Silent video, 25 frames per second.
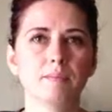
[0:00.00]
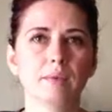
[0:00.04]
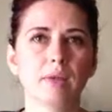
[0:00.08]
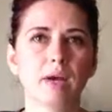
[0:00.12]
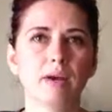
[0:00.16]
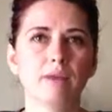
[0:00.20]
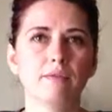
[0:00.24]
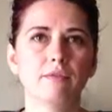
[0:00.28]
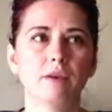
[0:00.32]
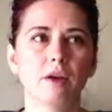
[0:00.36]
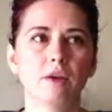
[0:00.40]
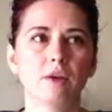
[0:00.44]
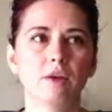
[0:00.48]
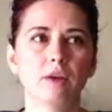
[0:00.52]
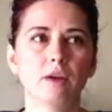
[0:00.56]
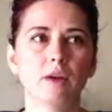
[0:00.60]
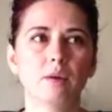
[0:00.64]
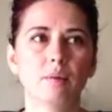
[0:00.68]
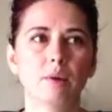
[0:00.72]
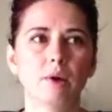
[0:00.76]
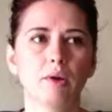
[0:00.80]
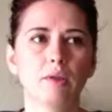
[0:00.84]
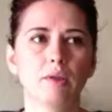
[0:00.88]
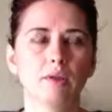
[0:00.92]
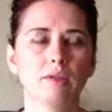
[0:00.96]
I found out
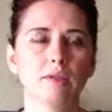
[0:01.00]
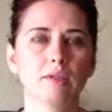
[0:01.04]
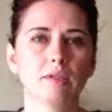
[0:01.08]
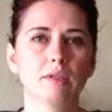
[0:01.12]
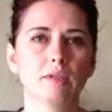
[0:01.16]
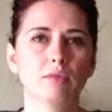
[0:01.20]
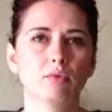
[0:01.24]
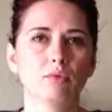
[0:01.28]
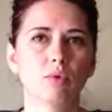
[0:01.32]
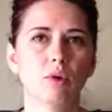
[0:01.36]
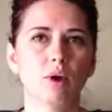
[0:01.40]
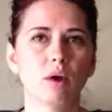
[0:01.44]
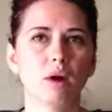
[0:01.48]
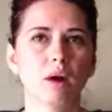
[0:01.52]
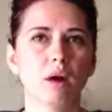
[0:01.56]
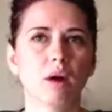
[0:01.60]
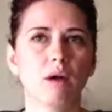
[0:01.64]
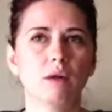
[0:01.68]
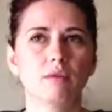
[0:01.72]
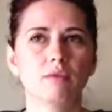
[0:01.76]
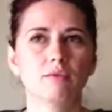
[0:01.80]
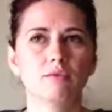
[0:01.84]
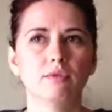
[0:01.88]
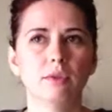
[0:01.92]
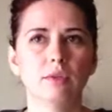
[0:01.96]
about this
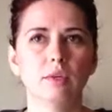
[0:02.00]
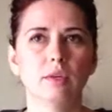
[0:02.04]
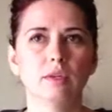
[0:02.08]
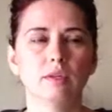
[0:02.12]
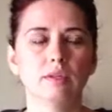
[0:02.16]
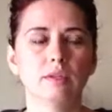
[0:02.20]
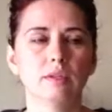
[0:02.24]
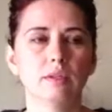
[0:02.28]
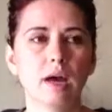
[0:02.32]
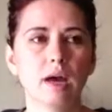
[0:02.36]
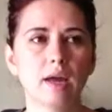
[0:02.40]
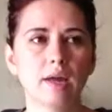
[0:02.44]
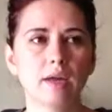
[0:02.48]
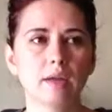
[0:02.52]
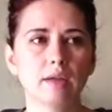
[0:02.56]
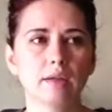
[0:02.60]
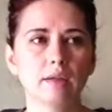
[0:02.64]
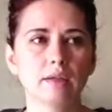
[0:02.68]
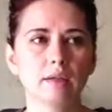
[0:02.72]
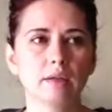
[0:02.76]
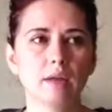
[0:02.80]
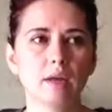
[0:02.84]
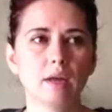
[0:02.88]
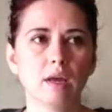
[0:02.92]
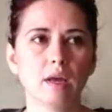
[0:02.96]
raw vegan
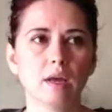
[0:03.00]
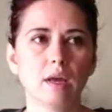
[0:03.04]
diet.